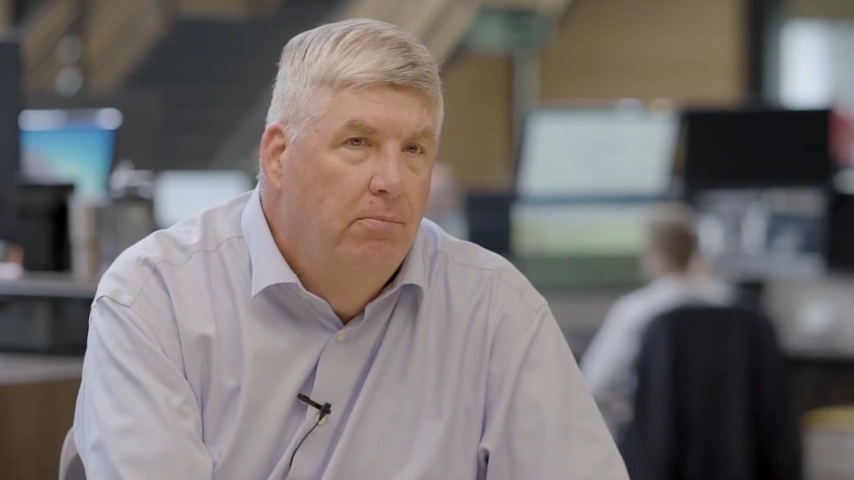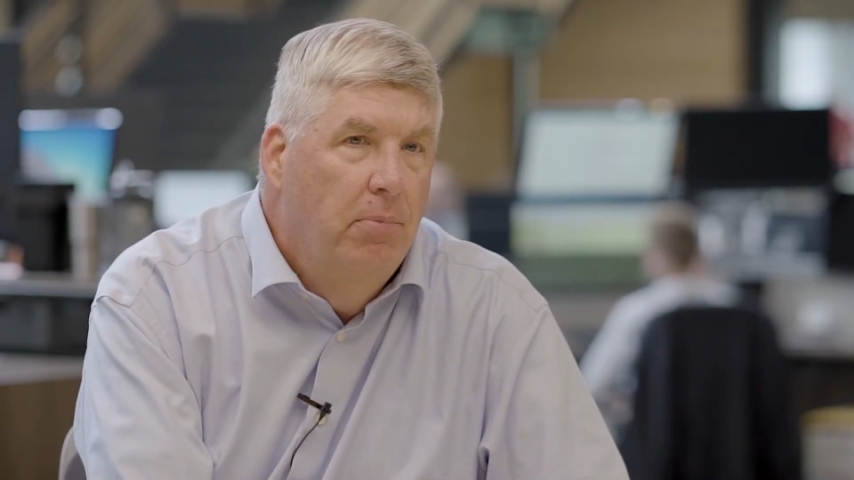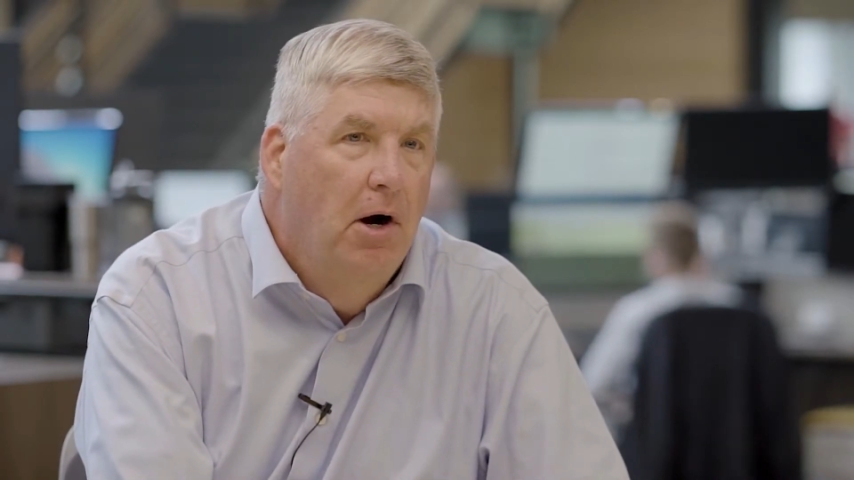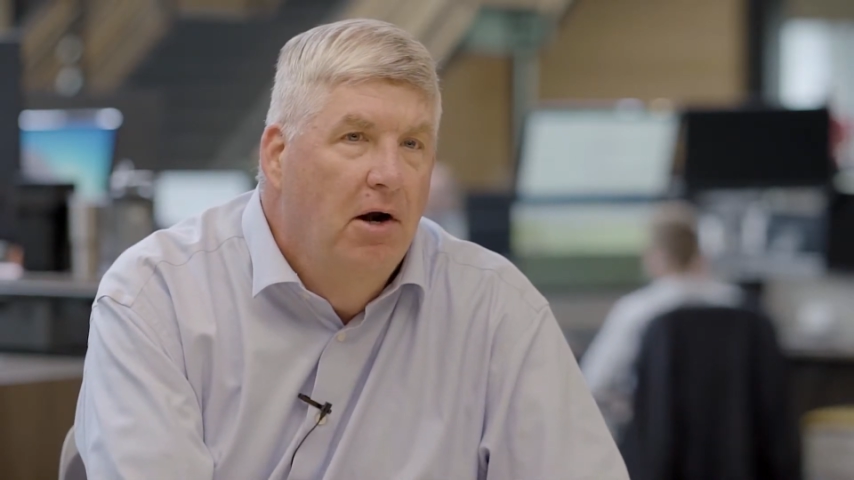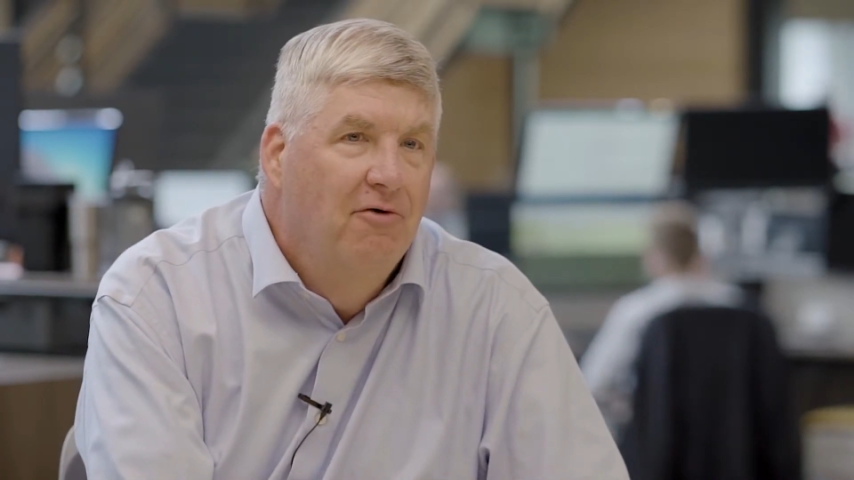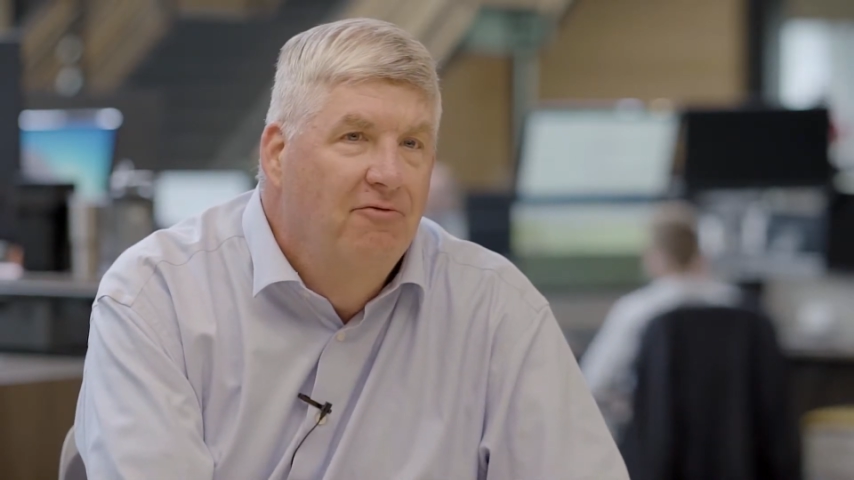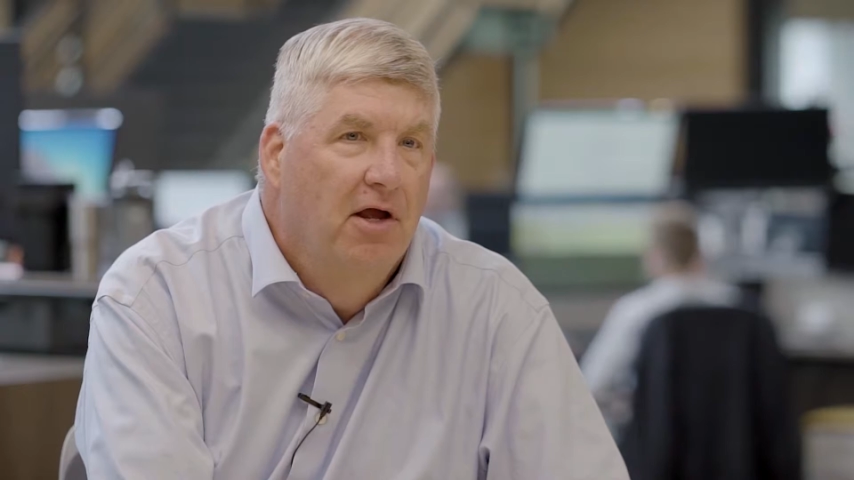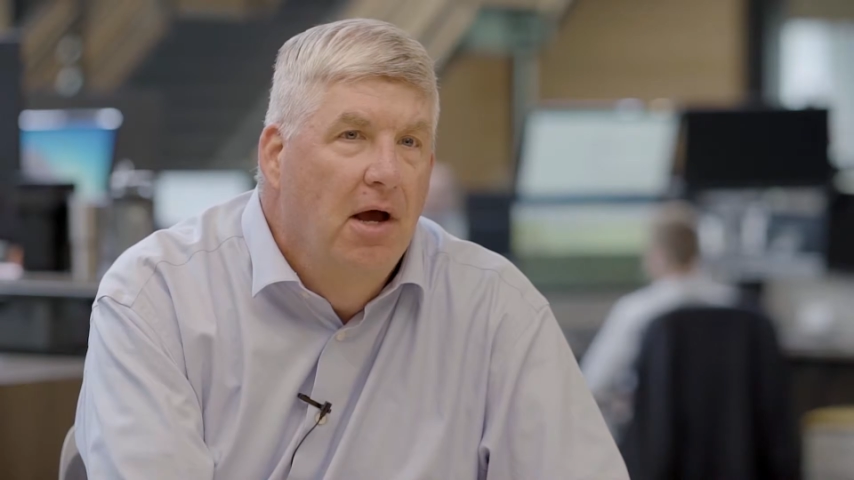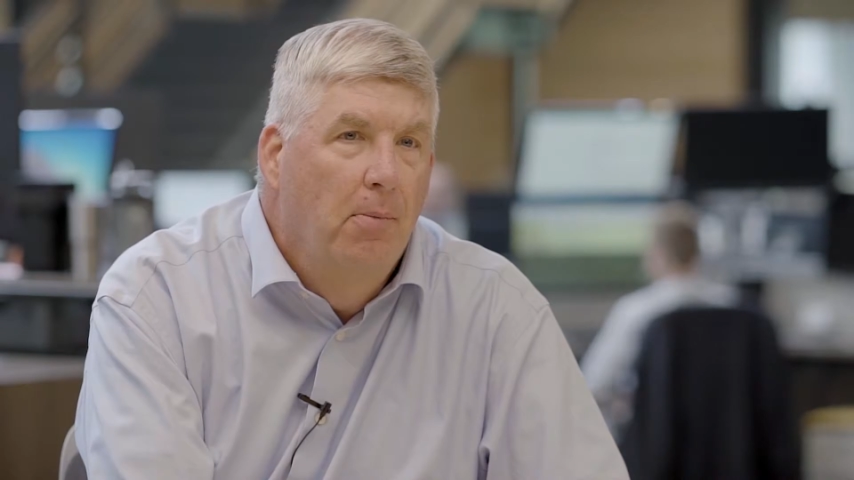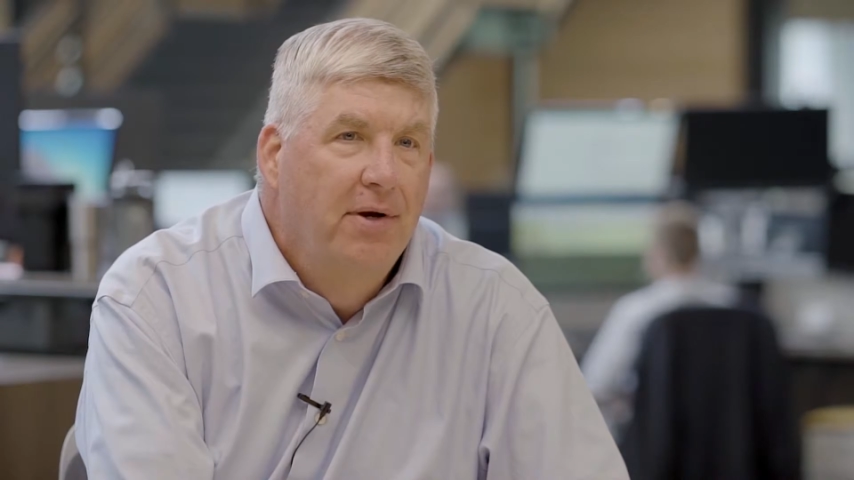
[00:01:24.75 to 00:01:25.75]
part of the
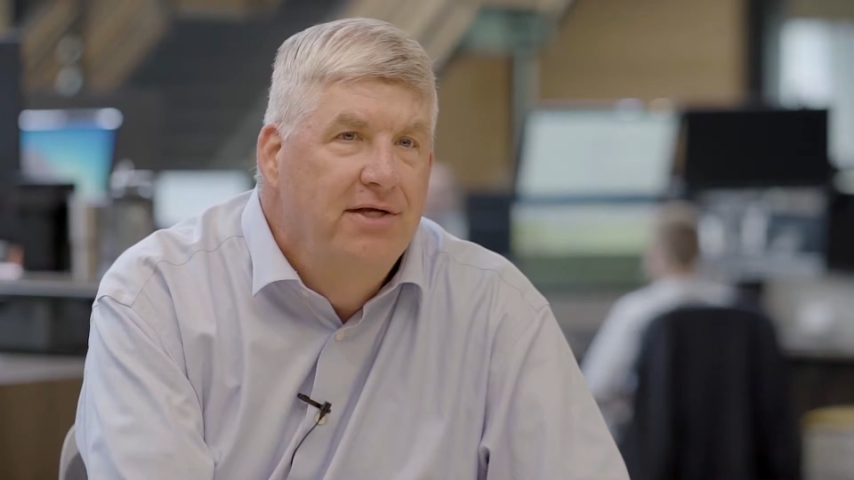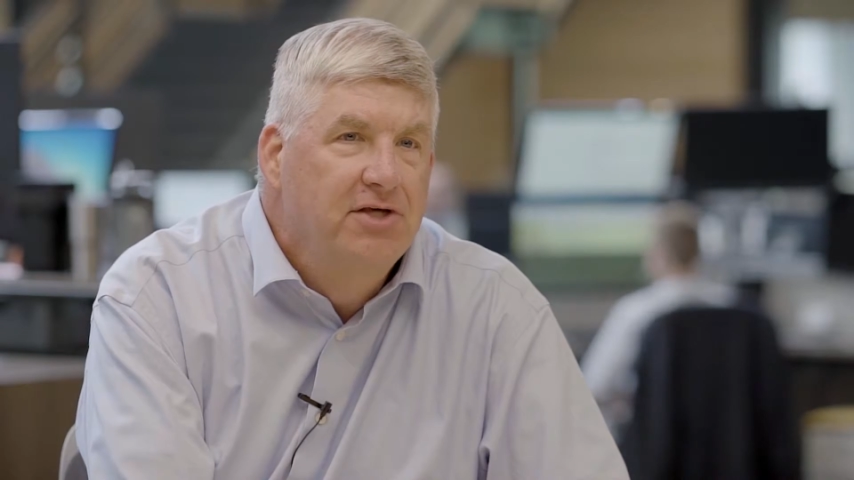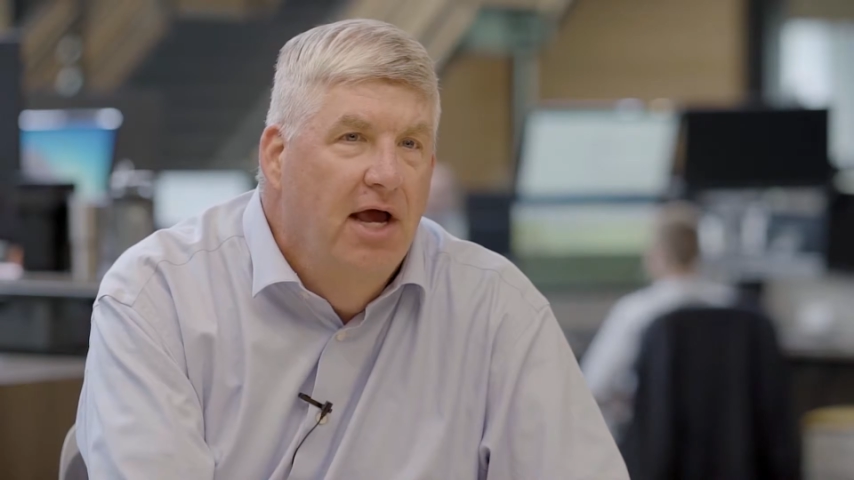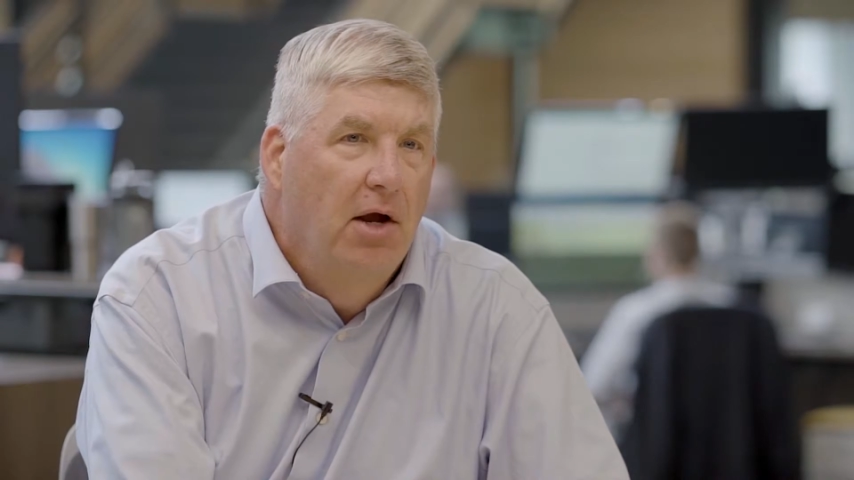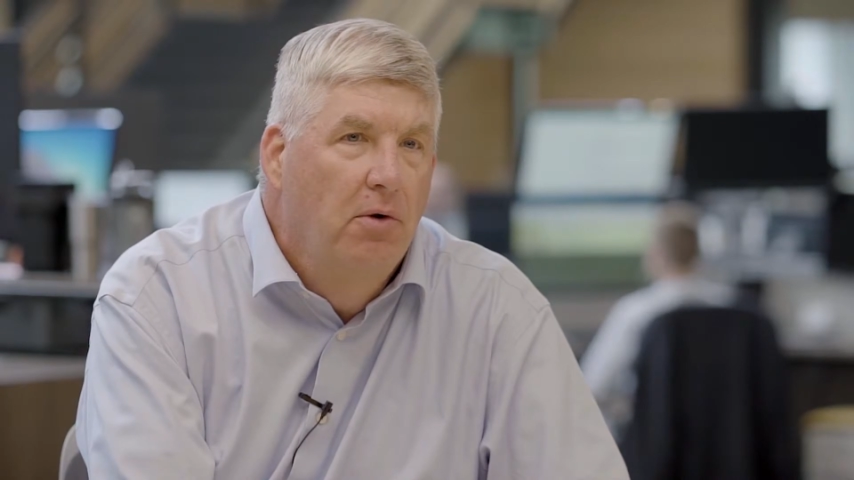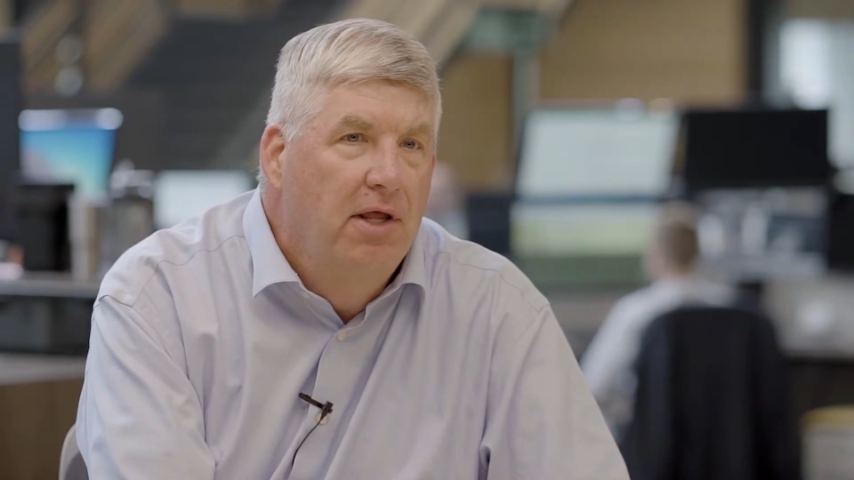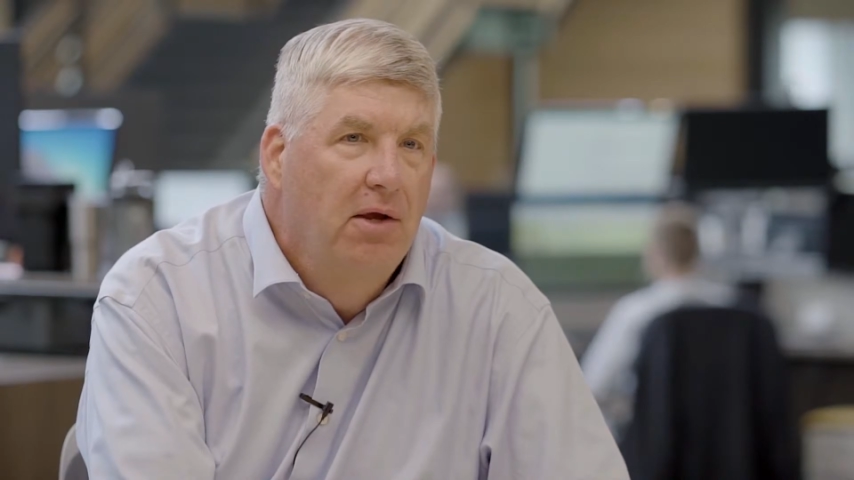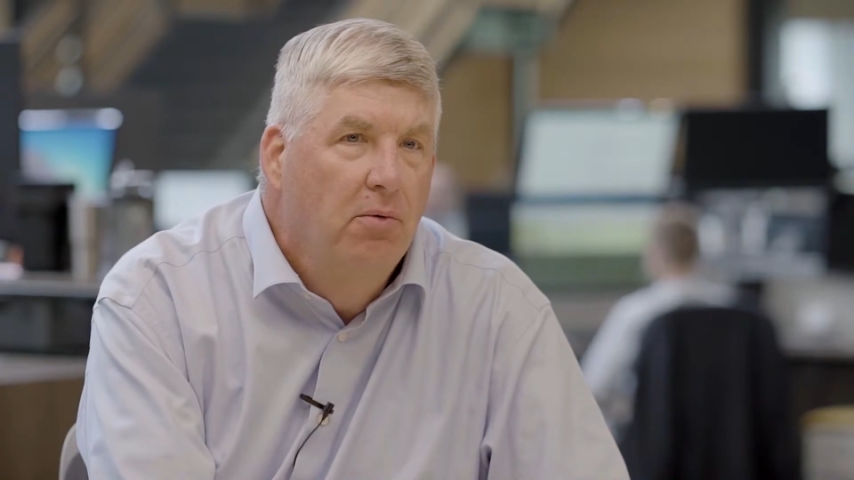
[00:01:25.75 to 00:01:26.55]
company's equity